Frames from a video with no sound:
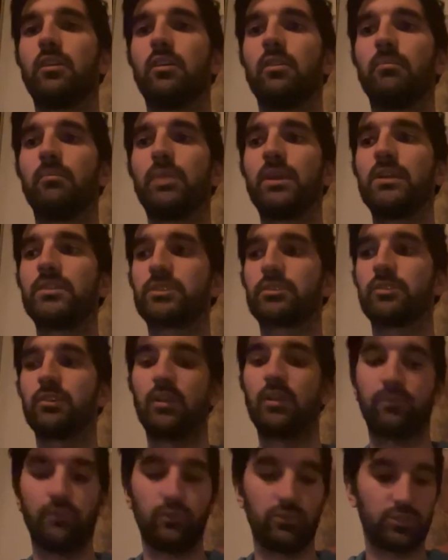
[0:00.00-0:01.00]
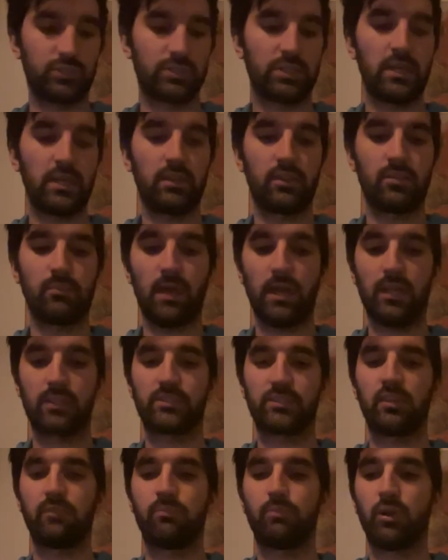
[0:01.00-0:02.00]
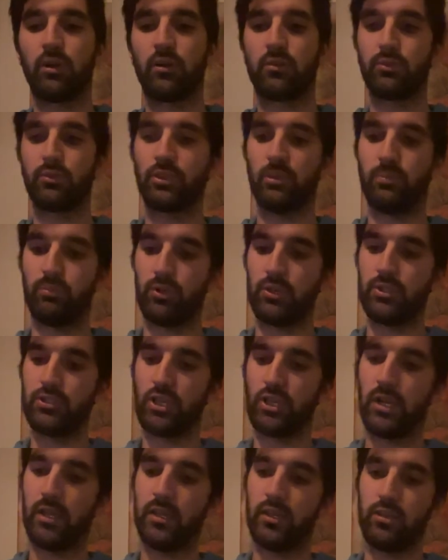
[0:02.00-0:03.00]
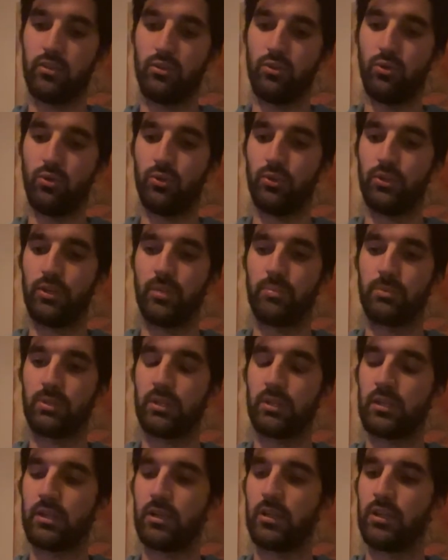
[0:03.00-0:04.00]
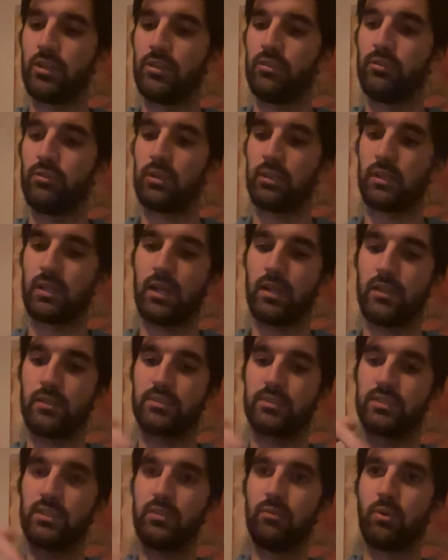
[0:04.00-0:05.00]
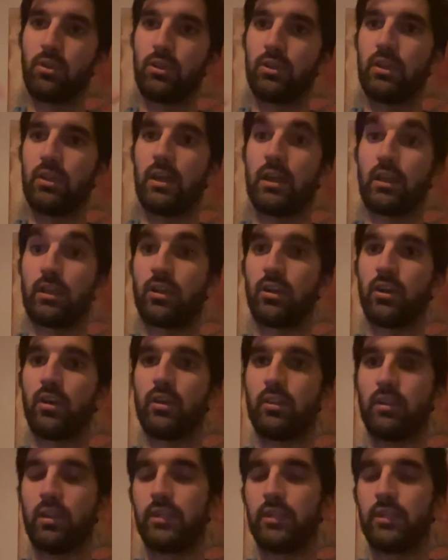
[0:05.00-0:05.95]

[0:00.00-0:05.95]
Basically, if you just take the Magsafe puck with the bridge on it and you hold it up to there, you can kind of see where you got to cut.